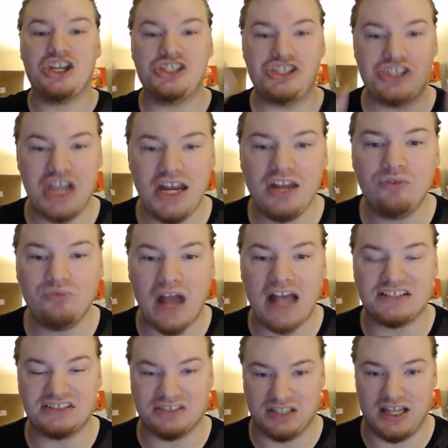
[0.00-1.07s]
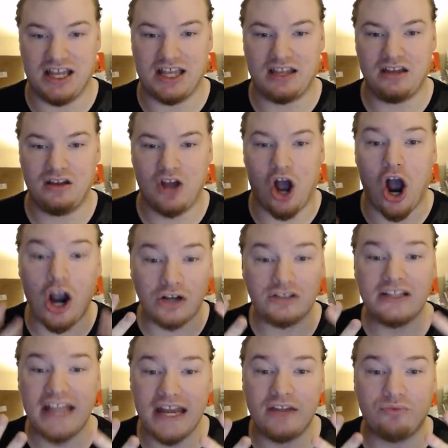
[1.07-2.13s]
shitty wrestling,
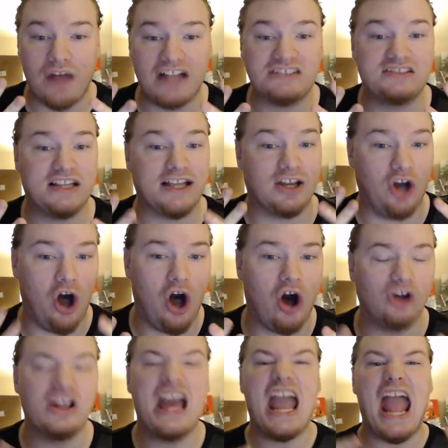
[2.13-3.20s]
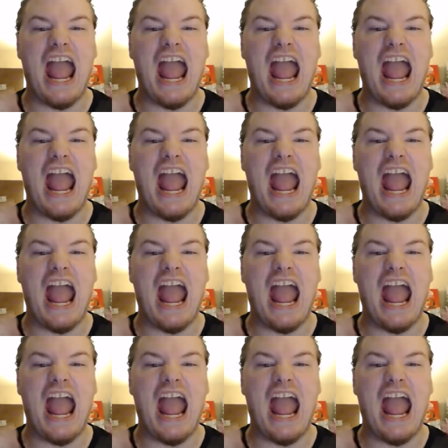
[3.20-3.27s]
hardly any wrestling at all,